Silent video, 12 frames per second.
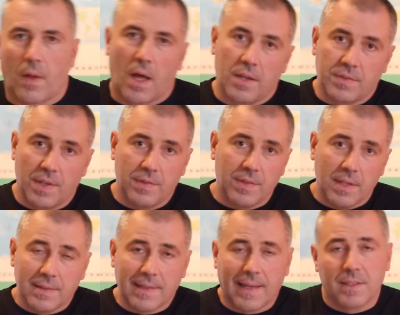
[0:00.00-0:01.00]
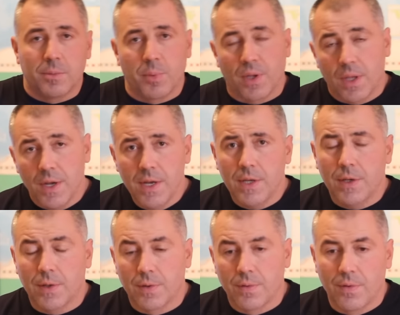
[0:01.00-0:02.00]
As I said at the beginning,
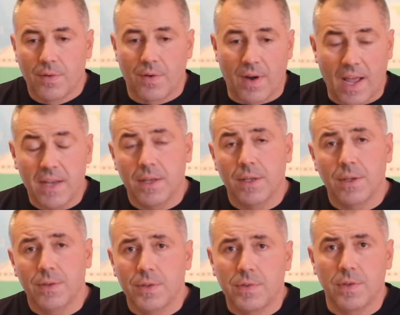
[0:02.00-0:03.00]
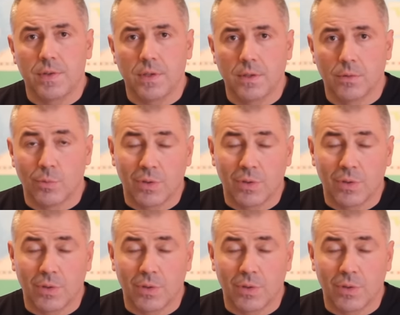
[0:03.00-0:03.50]
riding in the city